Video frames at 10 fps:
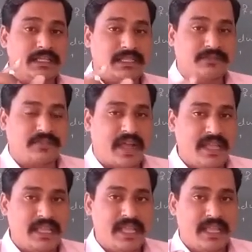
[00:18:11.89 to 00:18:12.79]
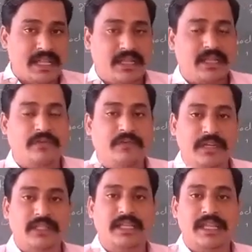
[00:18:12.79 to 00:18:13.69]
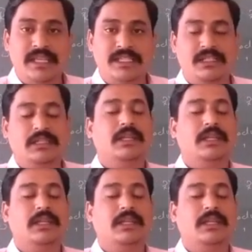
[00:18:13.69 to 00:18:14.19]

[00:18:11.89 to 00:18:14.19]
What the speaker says: 5-year width age